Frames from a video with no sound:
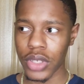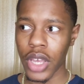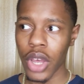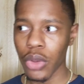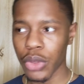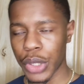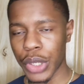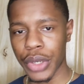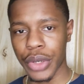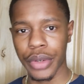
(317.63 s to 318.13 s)

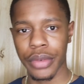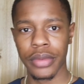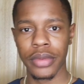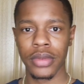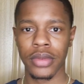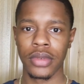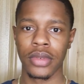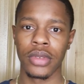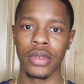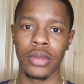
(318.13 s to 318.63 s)
healthier,
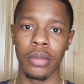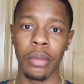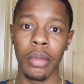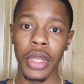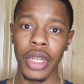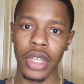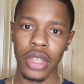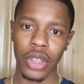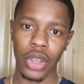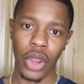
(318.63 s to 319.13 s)

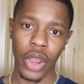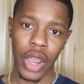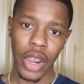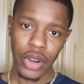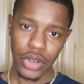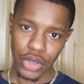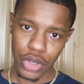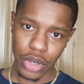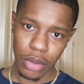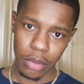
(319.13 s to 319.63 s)
meaning your
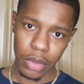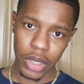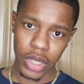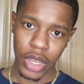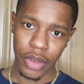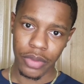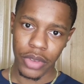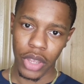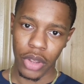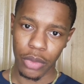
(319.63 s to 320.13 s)
hair is going to be left